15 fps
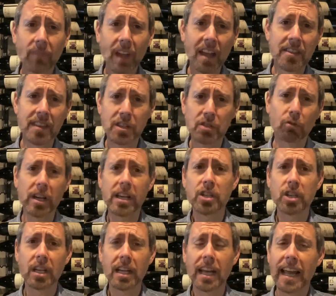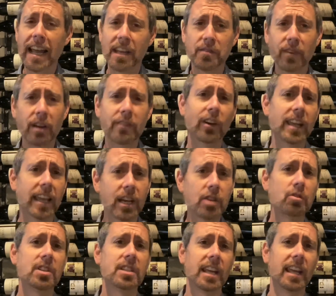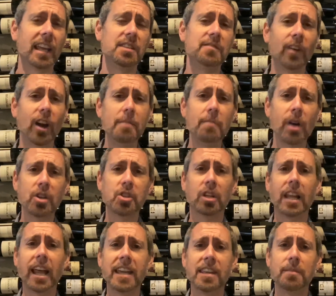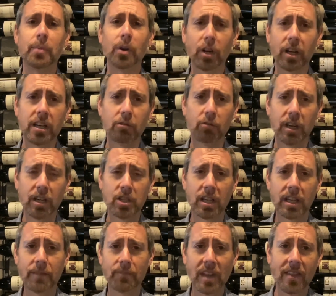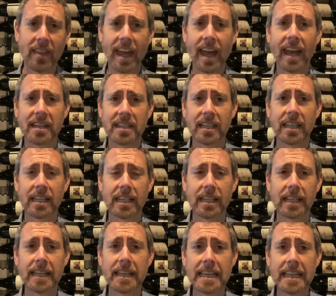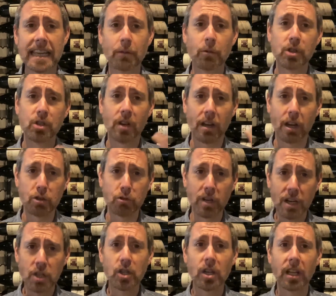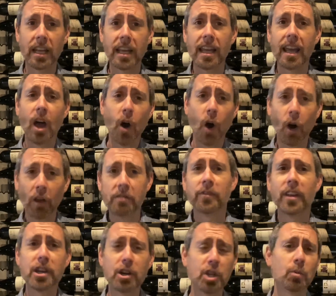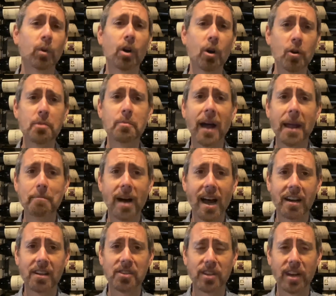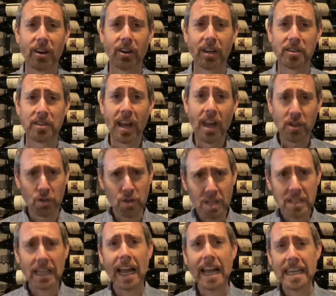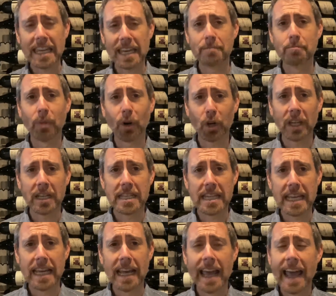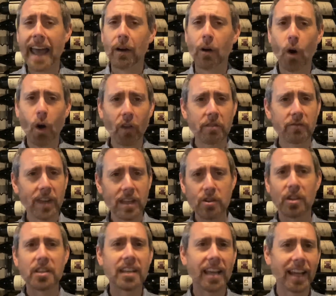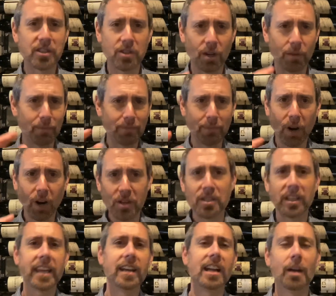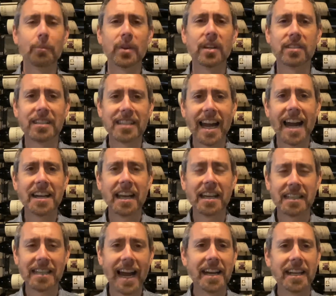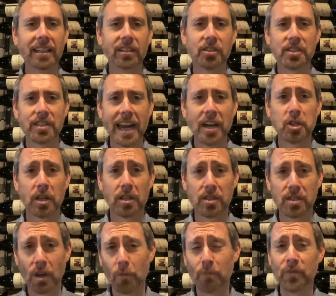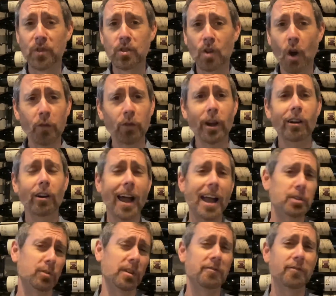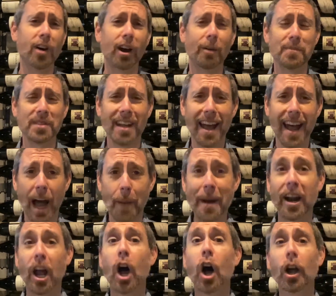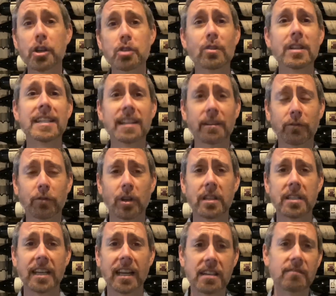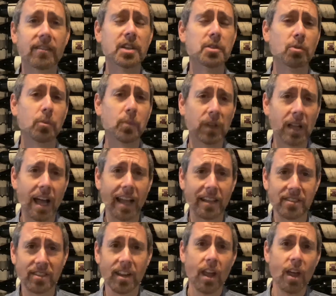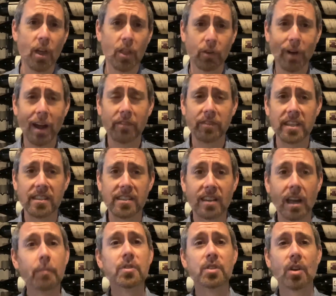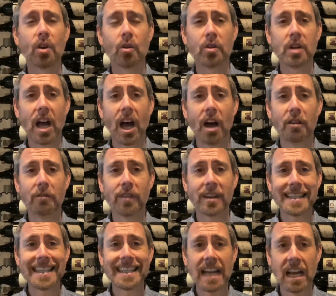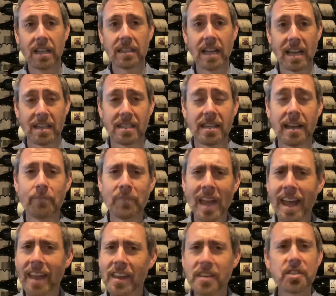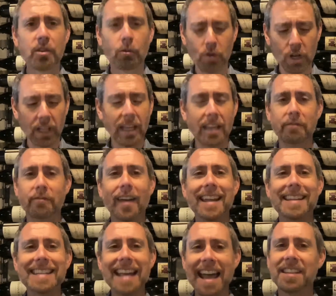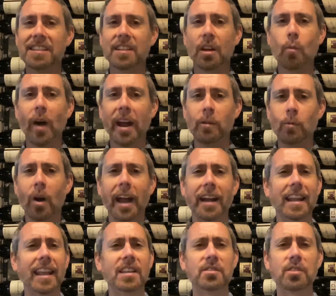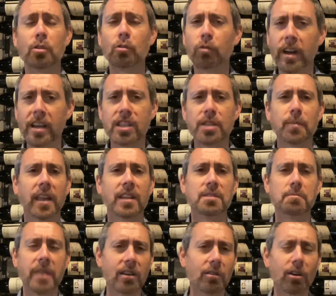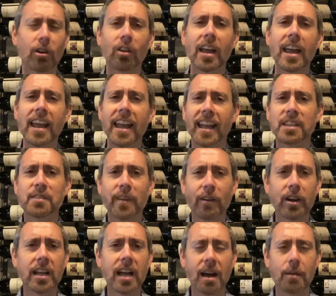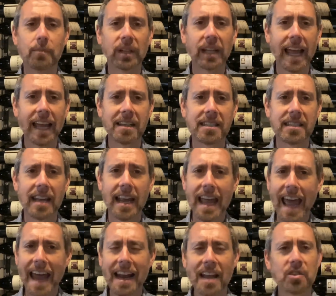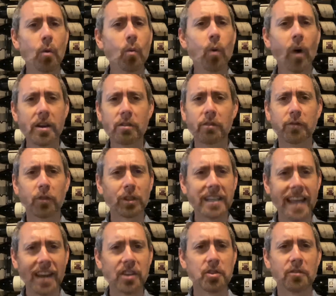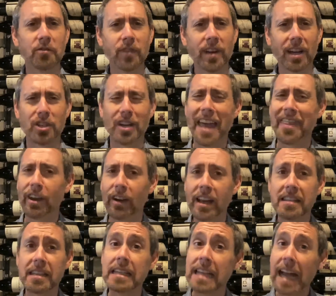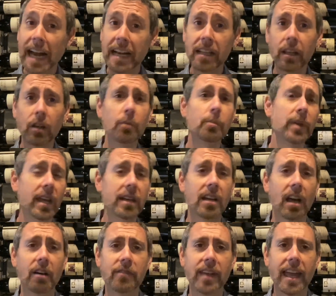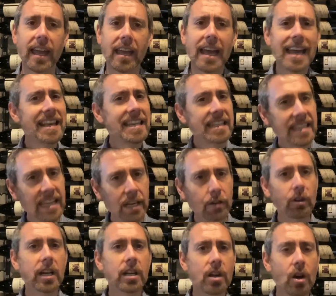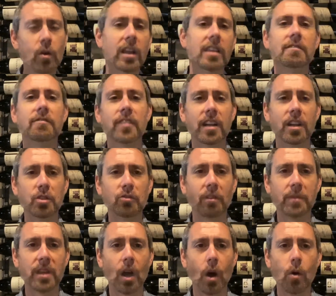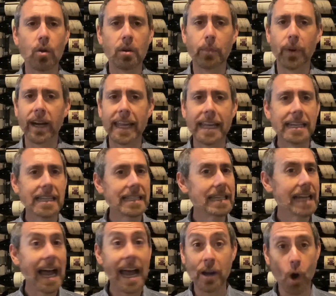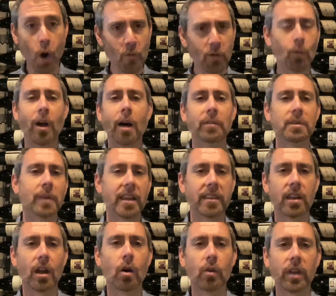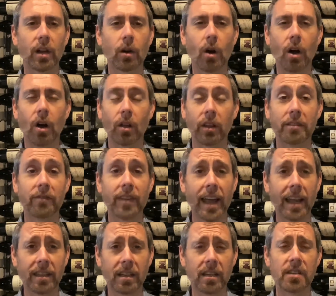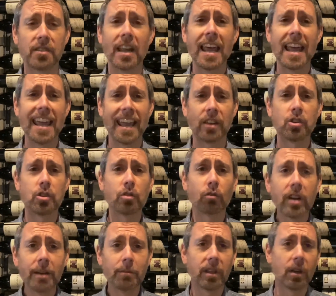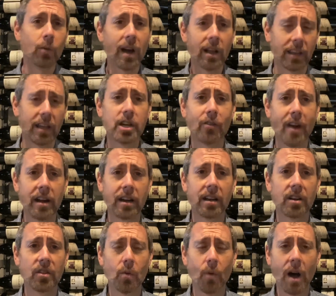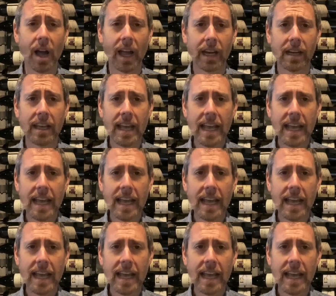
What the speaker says: This region is very, very interesting. It's very much like the Burgundy region in that it was traditionally, all the vineyards were owned by monasteries. So just like in Burgundy, all the vineyard sites are parcellated up into tiny, tiny little sections. So Do Ferreiro actually farms about 100 different individual plots throughout the subzone of Salnes. This is a really fantastic white wine. It's crisp, it's mineral, it's very complex, and has a wonderful textured finish. There is a tiny little bit of a cedary note in the finish from the oak, but it is not overwhelmed by the oak at all. In fact, it is extremely well integrated into the wine.